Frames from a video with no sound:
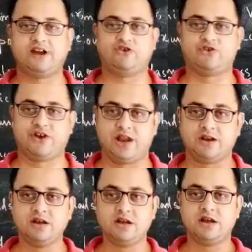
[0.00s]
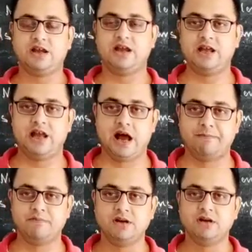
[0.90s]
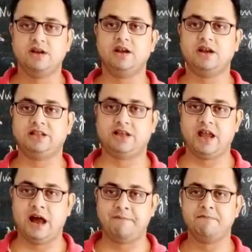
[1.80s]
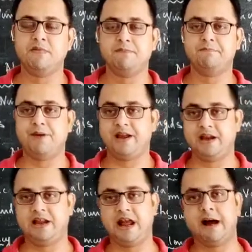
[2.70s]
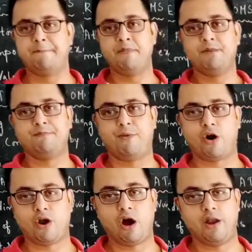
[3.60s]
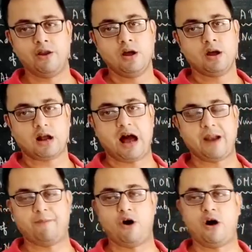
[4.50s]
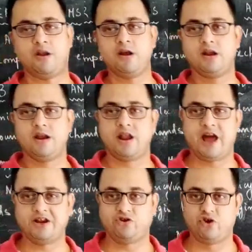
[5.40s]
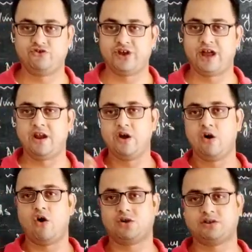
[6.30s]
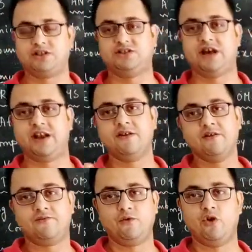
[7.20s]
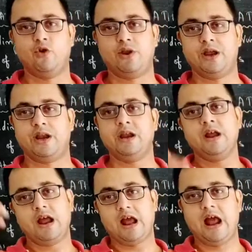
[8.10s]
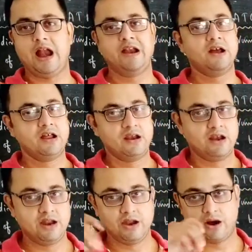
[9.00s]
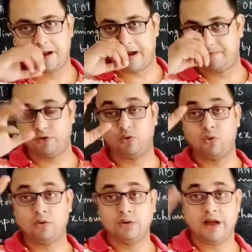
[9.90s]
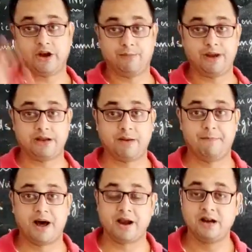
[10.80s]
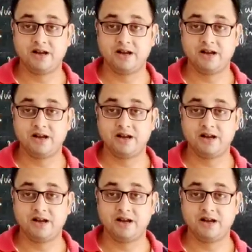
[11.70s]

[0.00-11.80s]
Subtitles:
hydrogen, helium, lithium, beryllium, boron, carbon, nitrogen, oxygen, fluorine and neon up to atomic number